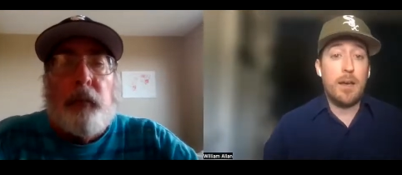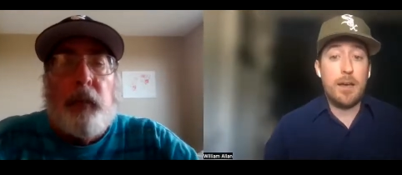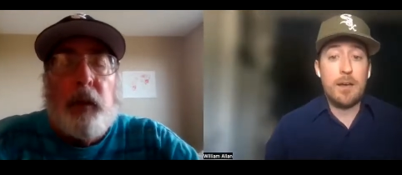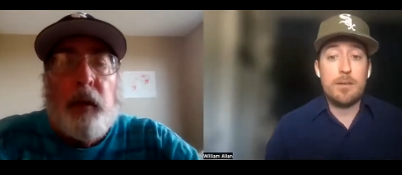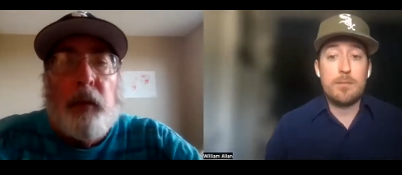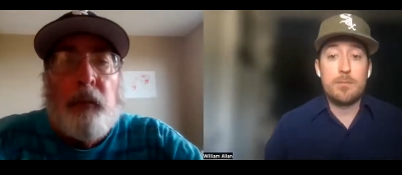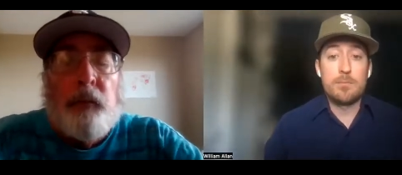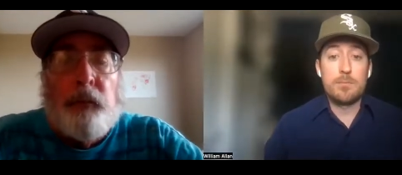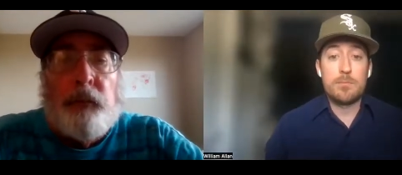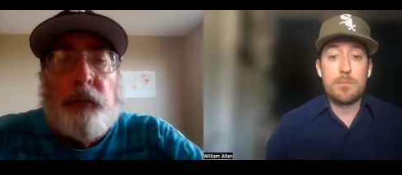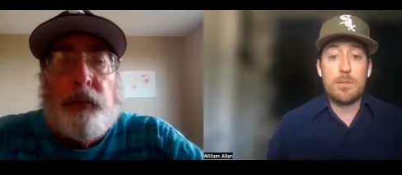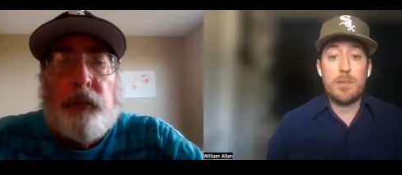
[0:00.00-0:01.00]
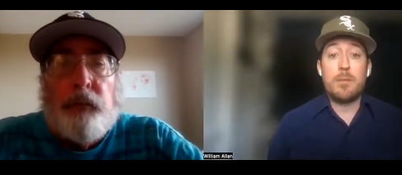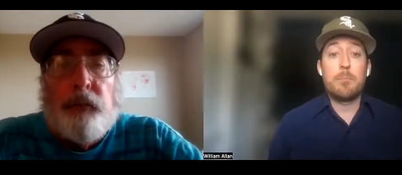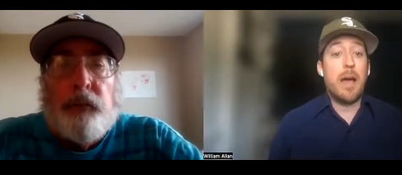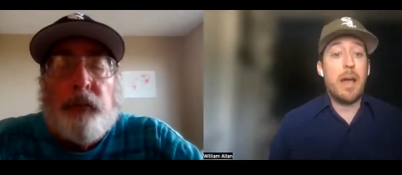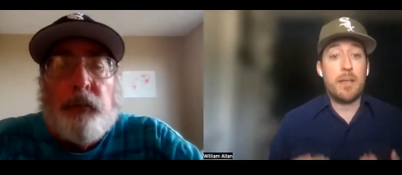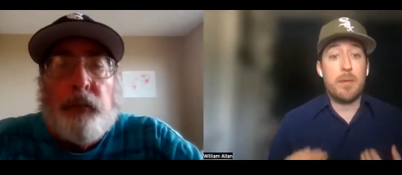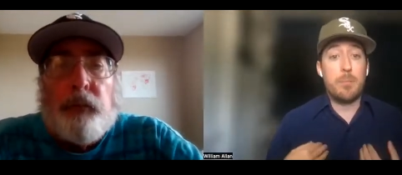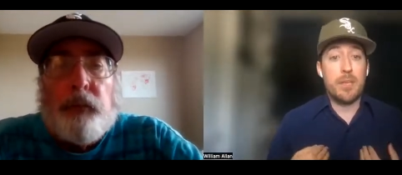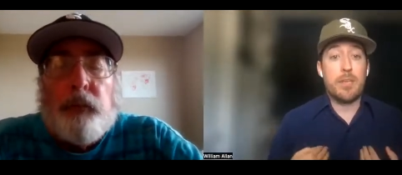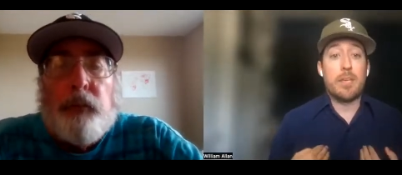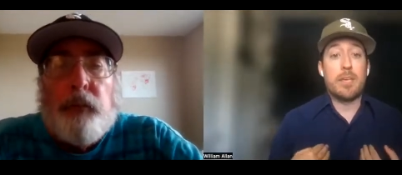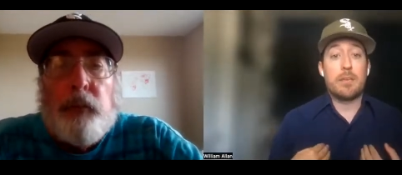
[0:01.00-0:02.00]
Speaker 1: uh, in my
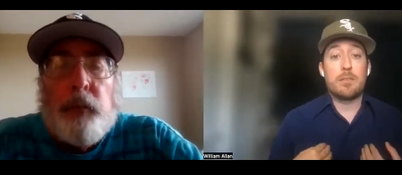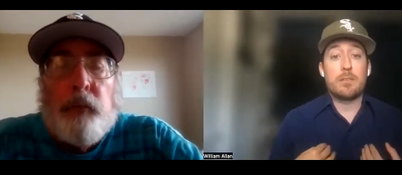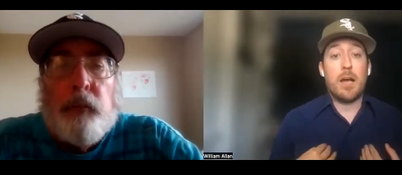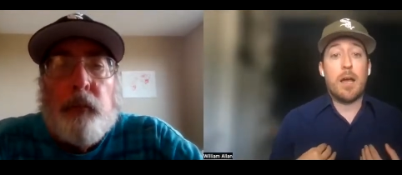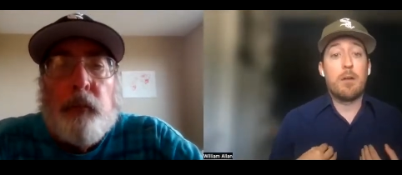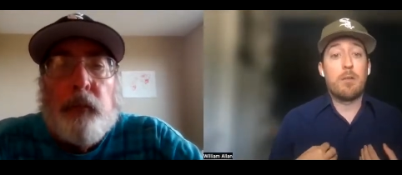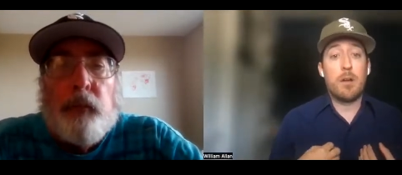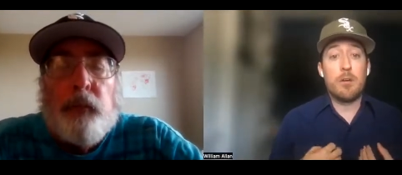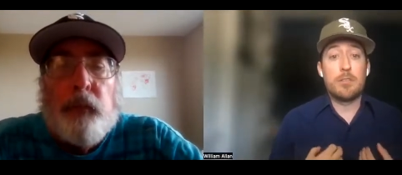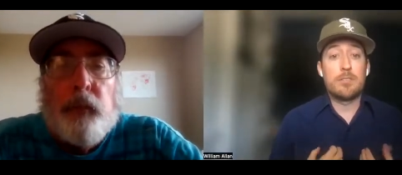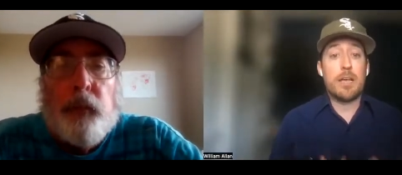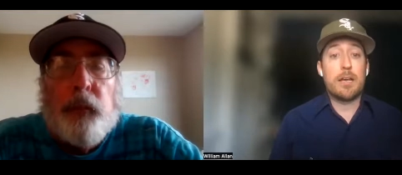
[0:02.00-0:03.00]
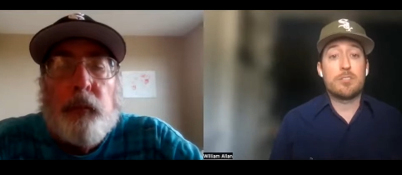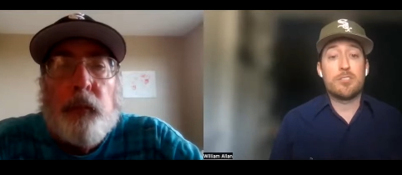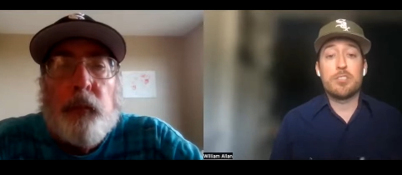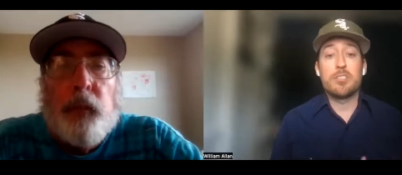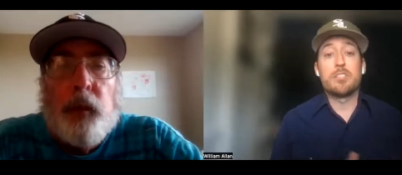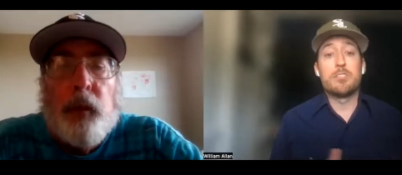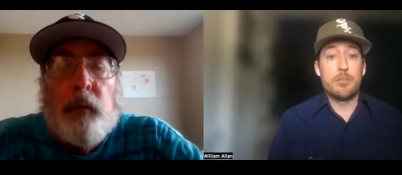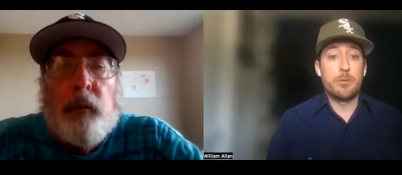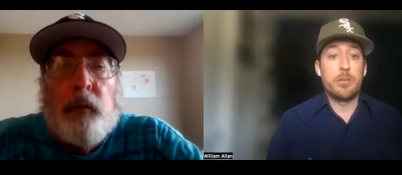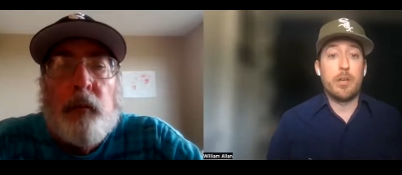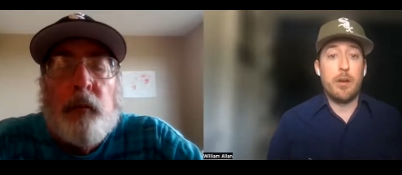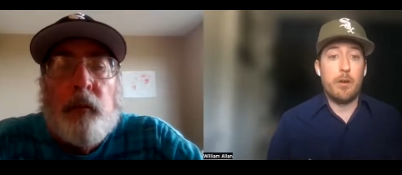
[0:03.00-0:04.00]
opinion, Cairo is actually two
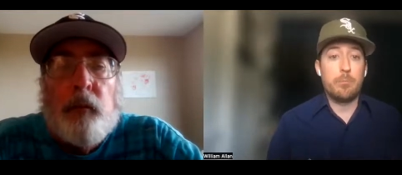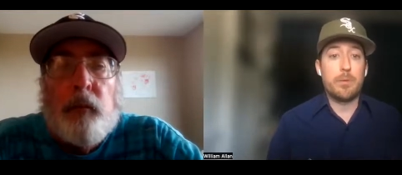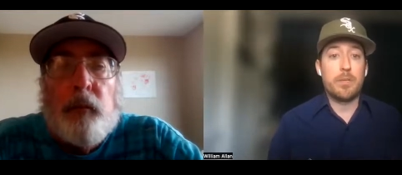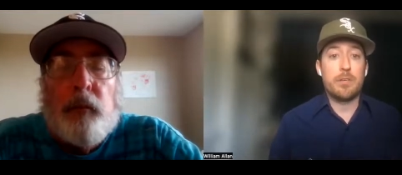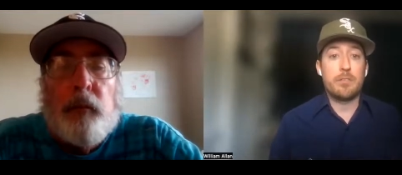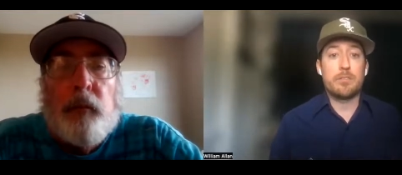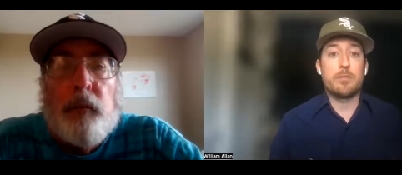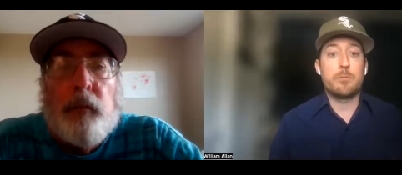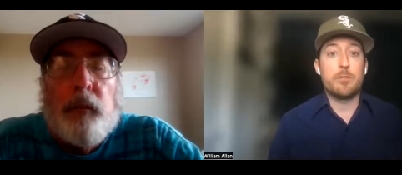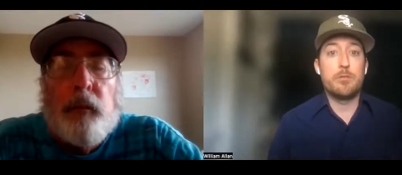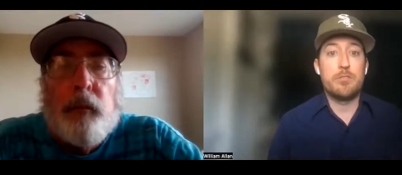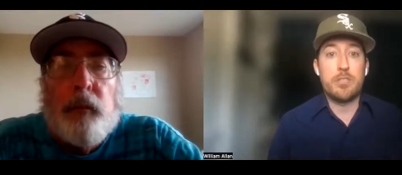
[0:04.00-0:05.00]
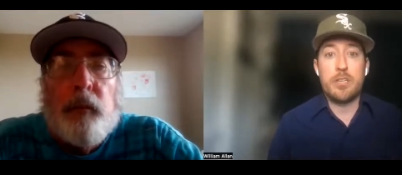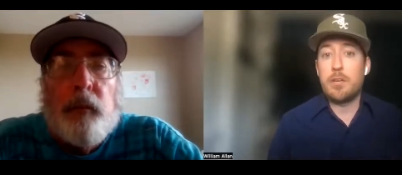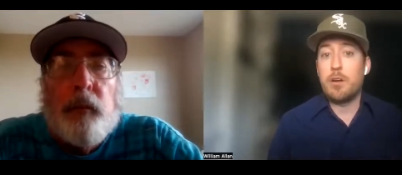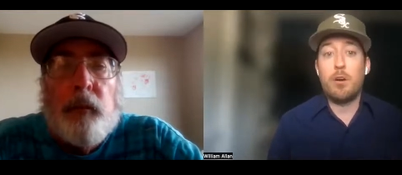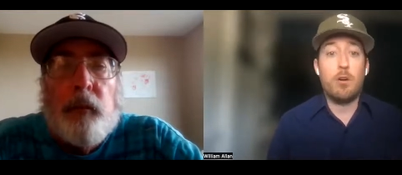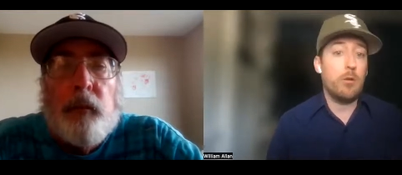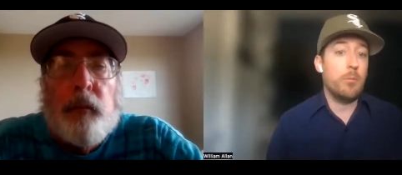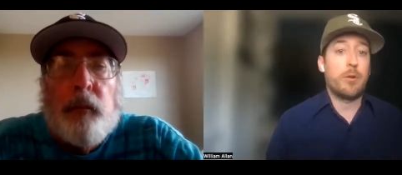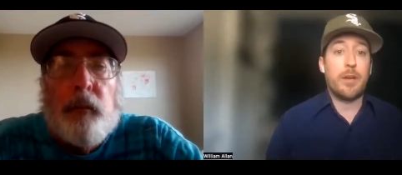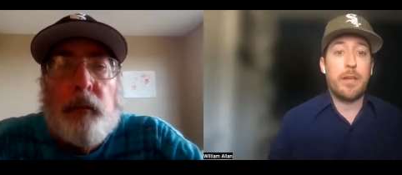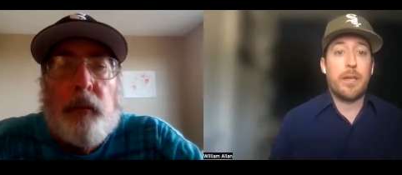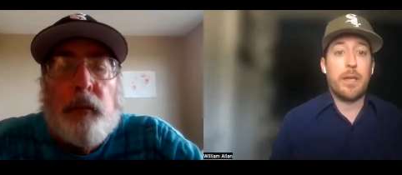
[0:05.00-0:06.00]
and zero because La Russa did all
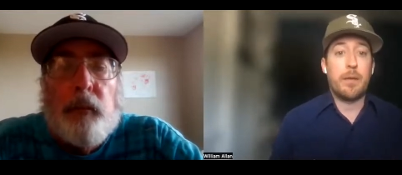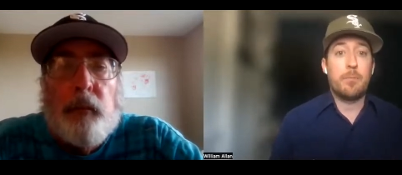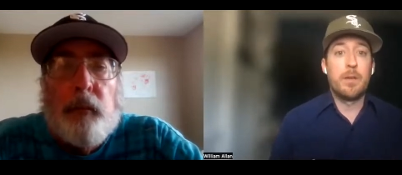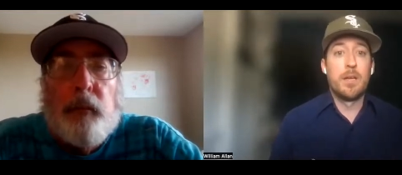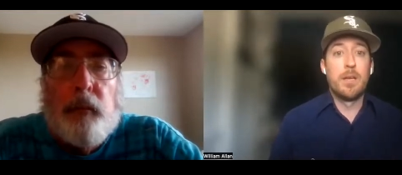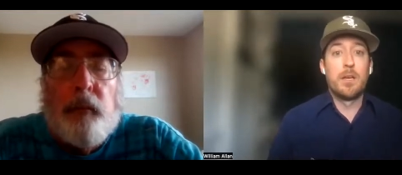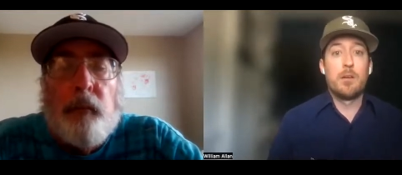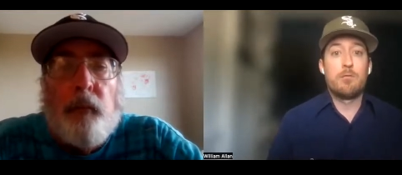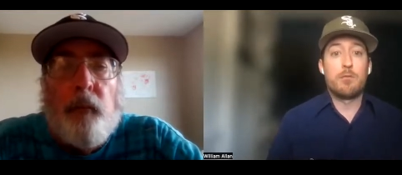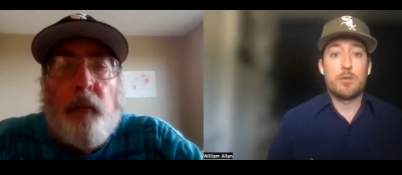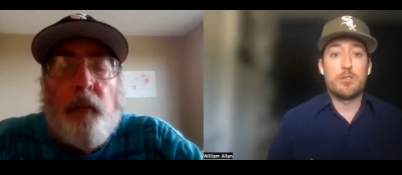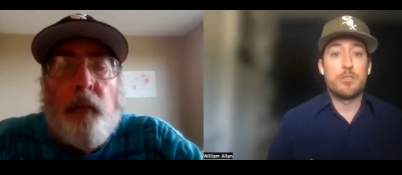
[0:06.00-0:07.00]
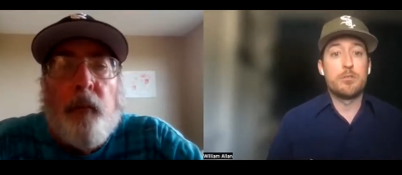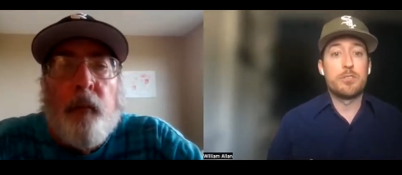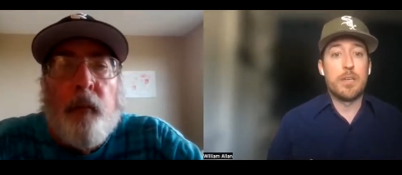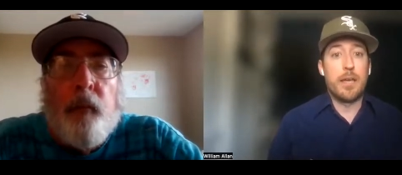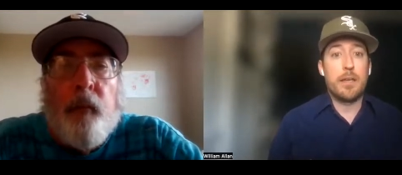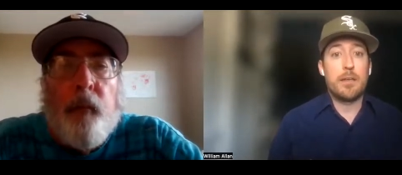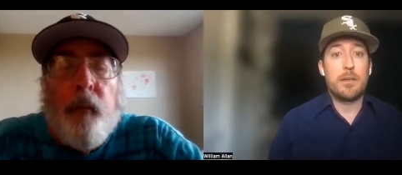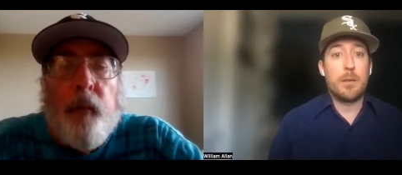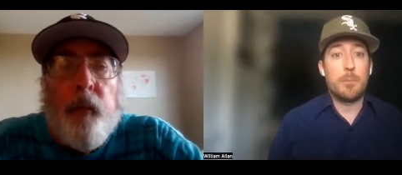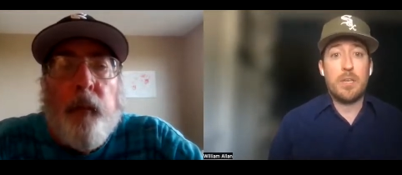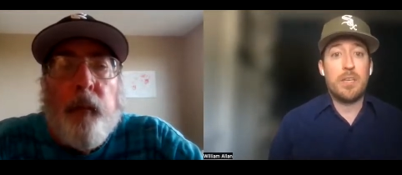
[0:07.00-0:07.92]
pregame for Tuesday. I